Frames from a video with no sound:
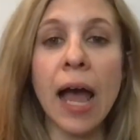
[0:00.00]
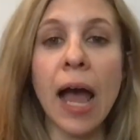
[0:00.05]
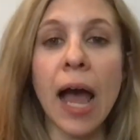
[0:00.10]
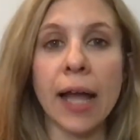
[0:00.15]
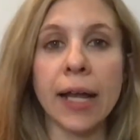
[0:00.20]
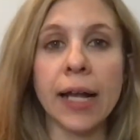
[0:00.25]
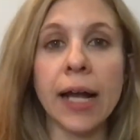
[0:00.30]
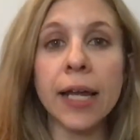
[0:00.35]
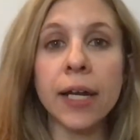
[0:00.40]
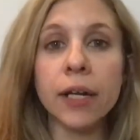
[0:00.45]
I
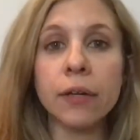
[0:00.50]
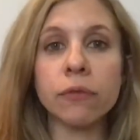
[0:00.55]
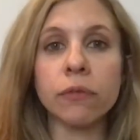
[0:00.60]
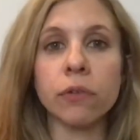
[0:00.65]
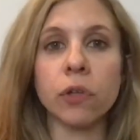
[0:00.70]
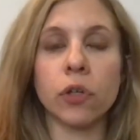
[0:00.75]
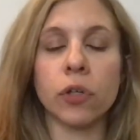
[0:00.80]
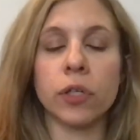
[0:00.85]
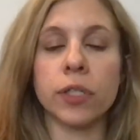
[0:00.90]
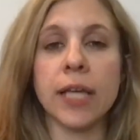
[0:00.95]
kind of
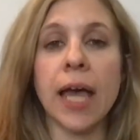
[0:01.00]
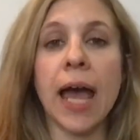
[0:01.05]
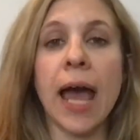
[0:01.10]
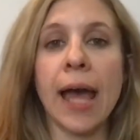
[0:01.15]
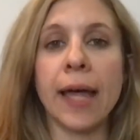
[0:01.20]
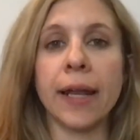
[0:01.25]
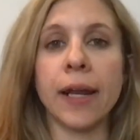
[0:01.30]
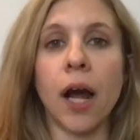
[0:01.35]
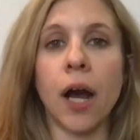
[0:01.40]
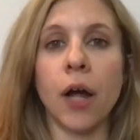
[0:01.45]
looked
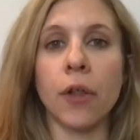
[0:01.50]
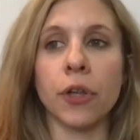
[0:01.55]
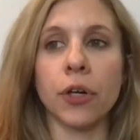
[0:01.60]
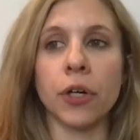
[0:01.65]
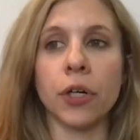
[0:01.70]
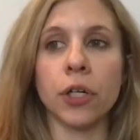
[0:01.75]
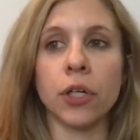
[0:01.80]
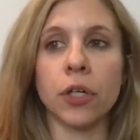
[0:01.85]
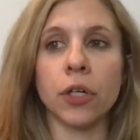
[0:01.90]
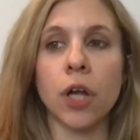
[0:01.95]
at
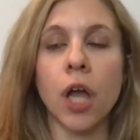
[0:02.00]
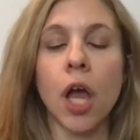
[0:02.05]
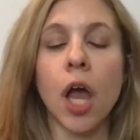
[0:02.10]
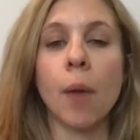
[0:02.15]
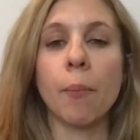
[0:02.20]
other